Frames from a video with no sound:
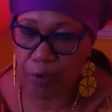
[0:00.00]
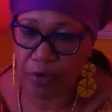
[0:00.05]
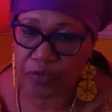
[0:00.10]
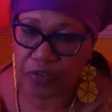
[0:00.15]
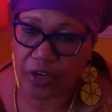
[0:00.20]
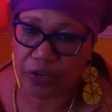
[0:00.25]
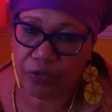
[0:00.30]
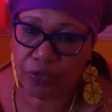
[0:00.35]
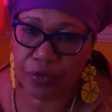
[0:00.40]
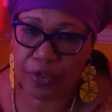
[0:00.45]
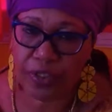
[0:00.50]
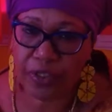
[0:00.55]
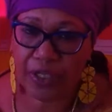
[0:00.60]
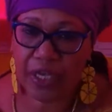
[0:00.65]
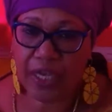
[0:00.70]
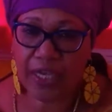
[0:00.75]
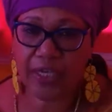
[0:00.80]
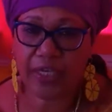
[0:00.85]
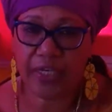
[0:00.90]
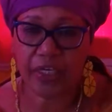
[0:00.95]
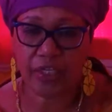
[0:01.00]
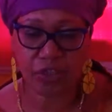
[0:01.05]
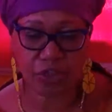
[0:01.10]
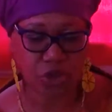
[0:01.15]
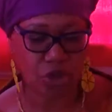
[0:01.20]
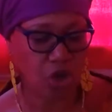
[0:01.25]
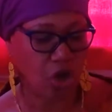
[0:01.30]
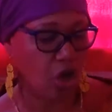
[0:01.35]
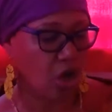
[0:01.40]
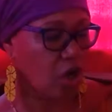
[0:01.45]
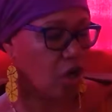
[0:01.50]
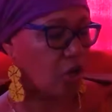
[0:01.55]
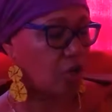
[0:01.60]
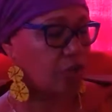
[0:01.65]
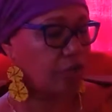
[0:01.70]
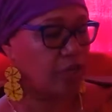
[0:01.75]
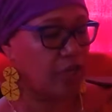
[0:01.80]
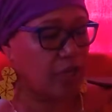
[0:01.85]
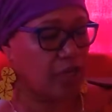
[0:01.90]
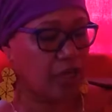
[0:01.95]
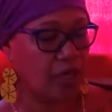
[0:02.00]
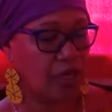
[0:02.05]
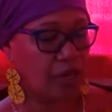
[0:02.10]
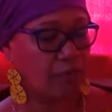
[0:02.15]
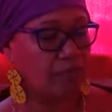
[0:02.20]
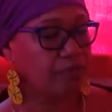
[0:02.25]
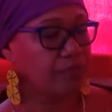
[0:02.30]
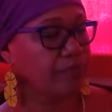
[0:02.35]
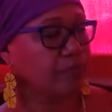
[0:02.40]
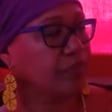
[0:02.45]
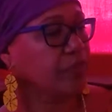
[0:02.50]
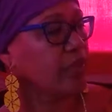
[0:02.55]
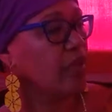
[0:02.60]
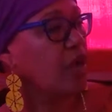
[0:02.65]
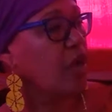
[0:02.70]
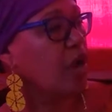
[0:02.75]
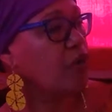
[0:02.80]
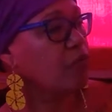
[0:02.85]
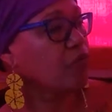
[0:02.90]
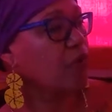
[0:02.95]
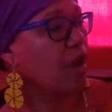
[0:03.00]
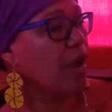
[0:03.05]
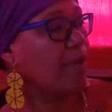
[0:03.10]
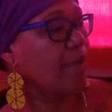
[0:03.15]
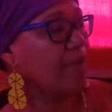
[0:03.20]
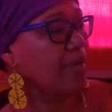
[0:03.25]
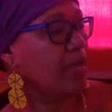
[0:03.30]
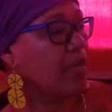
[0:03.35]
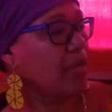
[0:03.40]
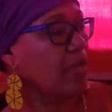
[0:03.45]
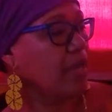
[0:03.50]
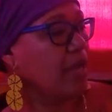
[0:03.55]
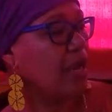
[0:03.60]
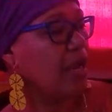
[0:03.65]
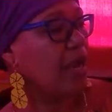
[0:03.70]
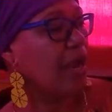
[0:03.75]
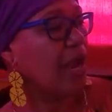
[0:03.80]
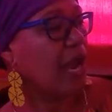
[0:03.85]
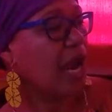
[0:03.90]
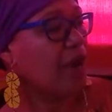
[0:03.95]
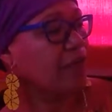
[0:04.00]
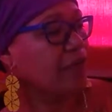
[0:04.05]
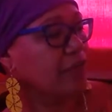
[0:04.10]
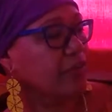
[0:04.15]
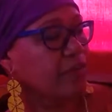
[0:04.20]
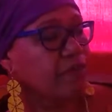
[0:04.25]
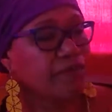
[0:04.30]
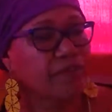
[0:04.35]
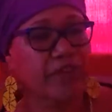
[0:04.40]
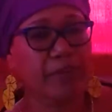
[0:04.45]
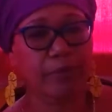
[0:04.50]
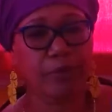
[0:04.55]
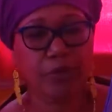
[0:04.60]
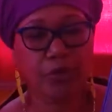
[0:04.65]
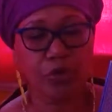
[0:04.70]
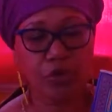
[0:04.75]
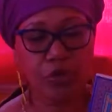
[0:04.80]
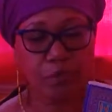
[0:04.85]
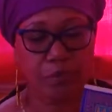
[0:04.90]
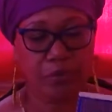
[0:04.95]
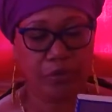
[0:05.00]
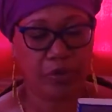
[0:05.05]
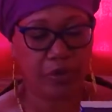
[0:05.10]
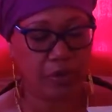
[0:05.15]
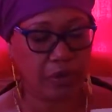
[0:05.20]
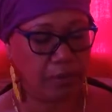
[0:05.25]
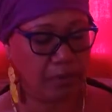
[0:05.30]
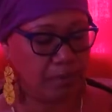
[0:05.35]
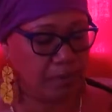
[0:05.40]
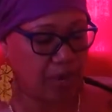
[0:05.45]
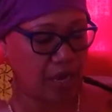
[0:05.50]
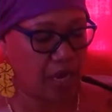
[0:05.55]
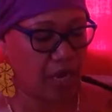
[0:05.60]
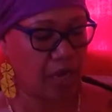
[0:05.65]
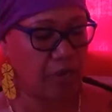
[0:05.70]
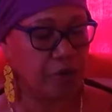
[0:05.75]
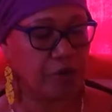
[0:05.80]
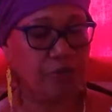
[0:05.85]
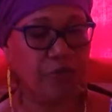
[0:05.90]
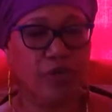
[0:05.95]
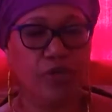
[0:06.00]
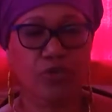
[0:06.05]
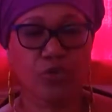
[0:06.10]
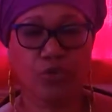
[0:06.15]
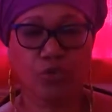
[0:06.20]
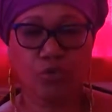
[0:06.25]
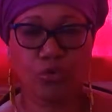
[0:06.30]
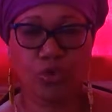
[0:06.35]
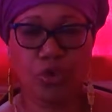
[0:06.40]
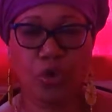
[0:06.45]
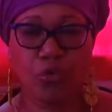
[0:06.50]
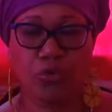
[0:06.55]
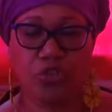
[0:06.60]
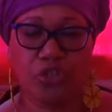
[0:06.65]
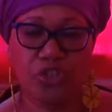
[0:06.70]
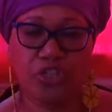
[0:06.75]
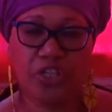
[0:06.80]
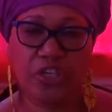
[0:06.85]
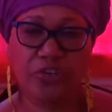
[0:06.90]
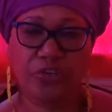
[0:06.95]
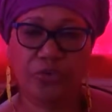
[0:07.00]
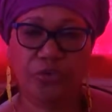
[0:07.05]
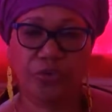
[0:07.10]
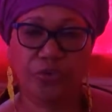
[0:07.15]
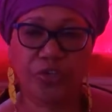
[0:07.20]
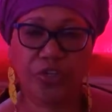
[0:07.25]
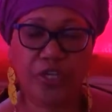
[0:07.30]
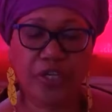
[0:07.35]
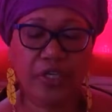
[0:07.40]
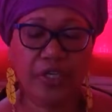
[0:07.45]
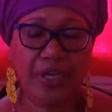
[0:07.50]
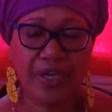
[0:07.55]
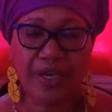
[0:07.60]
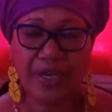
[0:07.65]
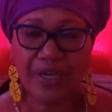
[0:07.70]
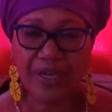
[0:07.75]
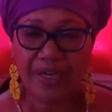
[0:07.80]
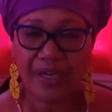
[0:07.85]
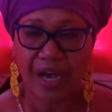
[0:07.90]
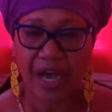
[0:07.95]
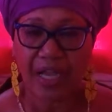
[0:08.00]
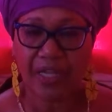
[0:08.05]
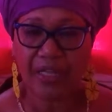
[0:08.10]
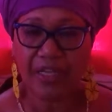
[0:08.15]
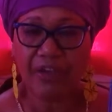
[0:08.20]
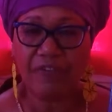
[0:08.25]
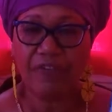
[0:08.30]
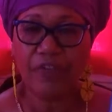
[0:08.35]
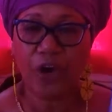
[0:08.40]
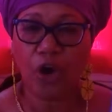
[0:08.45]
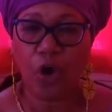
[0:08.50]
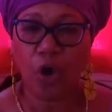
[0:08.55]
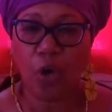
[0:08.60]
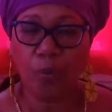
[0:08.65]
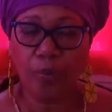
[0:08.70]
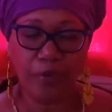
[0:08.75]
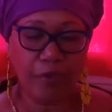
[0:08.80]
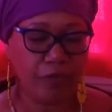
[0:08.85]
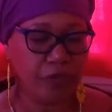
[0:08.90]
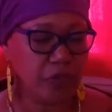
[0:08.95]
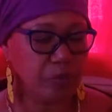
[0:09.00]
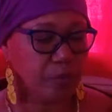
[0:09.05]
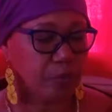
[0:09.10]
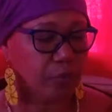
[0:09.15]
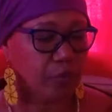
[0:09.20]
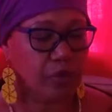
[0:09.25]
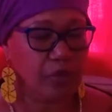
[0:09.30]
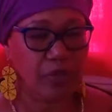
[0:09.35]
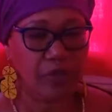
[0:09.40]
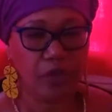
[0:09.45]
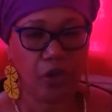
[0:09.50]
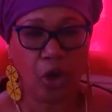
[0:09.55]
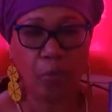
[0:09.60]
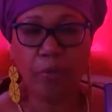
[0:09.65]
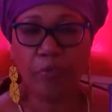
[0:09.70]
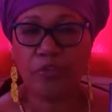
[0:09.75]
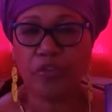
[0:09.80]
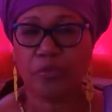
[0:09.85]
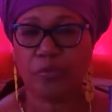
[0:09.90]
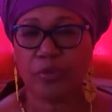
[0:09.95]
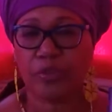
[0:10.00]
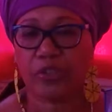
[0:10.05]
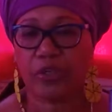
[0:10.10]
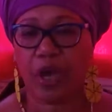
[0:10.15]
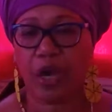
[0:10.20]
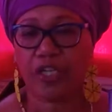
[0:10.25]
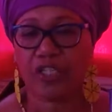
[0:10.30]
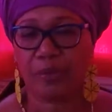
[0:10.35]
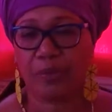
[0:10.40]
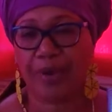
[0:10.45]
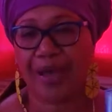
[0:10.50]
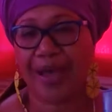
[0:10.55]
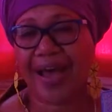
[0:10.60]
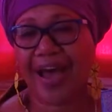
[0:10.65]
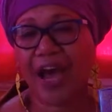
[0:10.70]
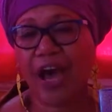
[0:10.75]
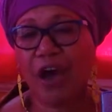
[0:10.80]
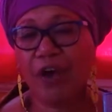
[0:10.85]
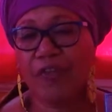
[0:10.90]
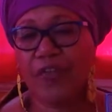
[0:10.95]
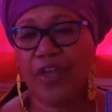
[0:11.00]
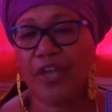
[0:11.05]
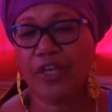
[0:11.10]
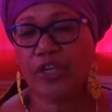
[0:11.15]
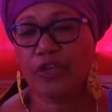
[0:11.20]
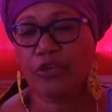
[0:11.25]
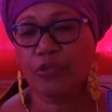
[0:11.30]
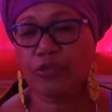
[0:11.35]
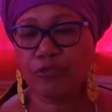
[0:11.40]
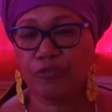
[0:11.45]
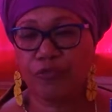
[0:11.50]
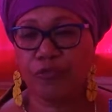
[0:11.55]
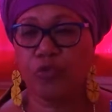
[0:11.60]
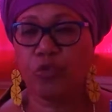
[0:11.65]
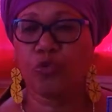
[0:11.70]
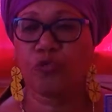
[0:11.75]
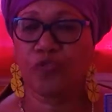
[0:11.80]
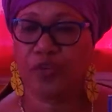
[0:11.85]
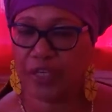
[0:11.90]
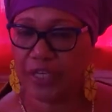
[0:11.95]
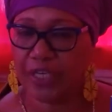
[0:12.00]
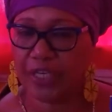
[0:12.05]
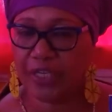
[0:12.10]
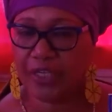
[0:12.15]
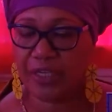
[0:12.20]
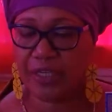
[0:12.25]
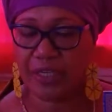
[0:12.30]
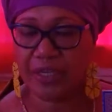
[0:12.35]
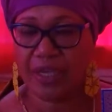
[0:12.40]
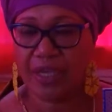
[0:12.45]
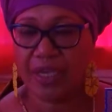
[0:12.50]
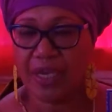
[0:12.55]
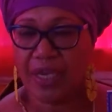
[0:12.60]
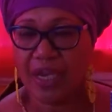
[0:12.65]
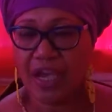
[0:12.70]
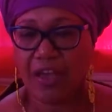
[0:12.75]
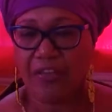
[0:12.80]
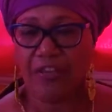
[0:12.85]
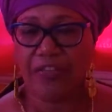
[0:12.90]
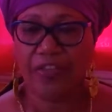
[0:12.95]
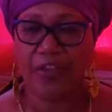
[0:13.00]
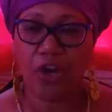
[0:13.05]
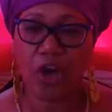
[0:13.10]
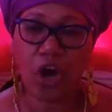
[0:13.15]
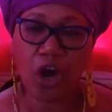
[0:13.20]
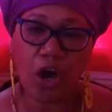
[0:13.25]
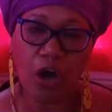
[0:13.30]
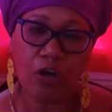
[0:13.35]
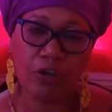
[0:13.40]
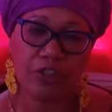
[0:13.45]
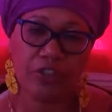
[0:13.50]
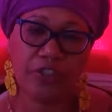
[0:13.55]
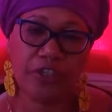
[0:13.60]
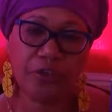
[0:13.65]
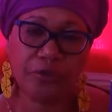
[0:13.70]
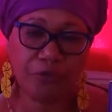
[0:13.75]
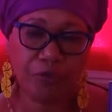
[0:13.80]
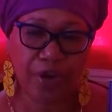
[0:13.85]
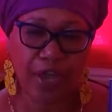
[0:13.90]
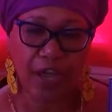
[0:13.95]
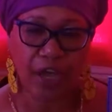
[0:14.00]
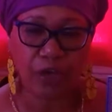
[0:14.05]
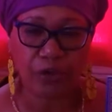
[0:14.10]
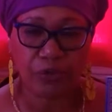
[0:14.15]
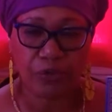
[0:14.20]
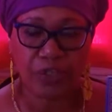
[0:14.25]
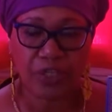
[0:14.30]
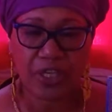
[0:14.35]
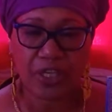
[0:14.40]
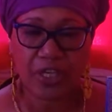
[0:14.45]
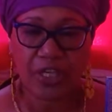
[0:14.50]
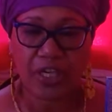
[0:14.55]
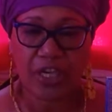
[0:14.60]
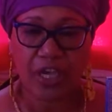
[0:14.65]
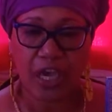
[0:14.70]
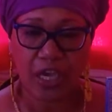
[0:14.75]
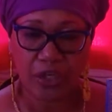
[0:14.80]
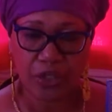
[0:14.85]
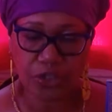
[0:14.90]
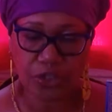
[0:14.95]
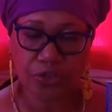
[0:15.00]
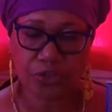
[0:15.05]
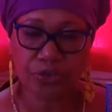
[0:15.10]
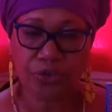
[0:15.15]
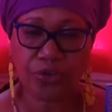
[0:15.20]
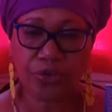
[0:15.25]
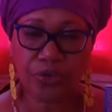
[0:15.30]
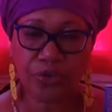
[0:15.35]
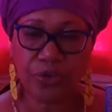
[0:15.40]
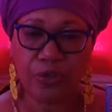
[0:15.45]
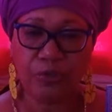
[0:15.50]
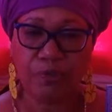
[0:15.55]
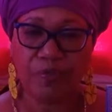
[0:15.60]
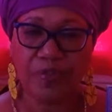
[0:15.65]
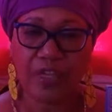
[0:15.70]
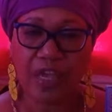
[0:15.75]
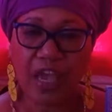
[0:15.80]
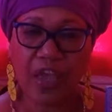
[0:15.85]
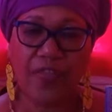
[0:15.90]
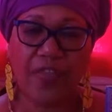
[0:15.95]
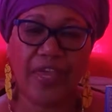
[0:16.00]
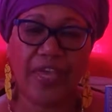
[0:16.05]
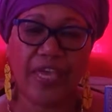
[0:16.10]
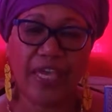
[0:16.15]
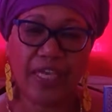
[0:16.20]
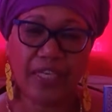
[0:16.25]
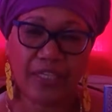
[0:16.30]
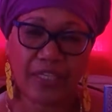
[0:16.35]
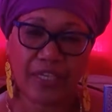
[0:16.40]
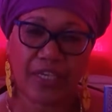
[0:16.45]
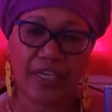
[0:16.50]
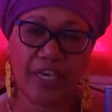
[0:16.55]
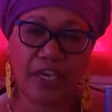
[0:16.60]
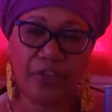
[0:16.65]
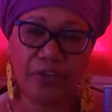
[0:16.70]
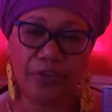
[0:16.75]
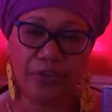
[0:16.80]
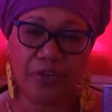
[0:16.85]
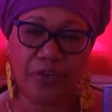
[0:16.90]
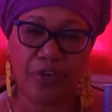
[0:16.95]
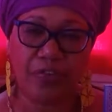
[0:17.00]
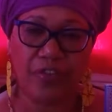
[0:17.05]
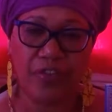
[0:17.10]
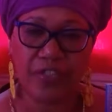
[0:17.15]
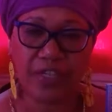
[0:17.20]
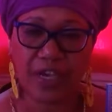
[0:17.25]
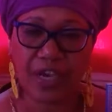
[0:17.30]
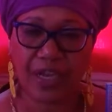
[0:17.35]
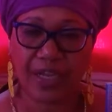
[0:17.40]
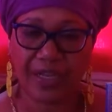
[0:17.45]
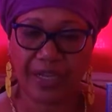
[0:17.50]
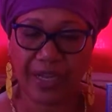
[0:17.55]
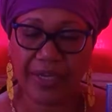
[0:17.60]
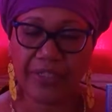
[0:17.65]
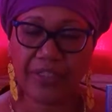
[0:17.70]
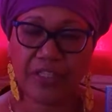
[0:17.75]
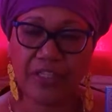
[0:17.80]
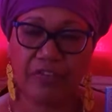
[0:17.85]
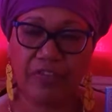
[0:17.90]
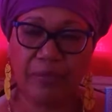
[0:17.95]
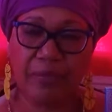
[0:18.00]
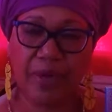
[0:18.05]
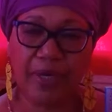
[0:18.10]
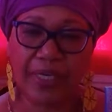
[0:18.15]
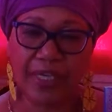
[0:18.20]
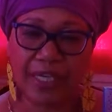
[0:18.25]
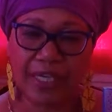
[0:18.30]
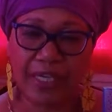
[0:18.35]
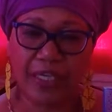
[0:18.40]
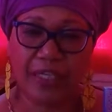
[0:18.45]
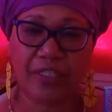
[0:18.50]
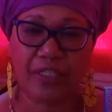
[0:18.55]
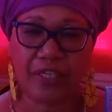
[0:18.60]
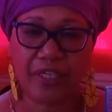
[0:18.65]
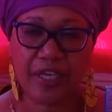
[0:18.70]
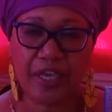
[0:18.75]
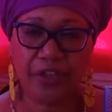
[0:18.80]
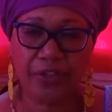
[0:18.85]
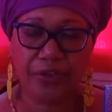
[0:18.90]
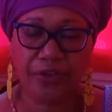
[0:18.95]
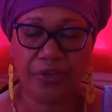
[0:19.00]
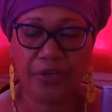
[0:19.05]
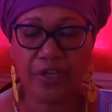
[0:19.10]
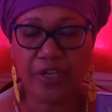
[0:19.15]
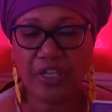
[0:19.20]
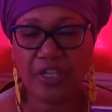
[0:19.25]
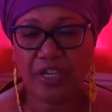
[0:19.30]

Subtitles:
book that I really like is called Harambe, African Family Cookbook by Grace Kuto. She's here in Oregon. I love the opening of this book. The opening of this book talks about how they use food for healing, that they all sit around in a circle and they eat together, and there's a collective about eating together.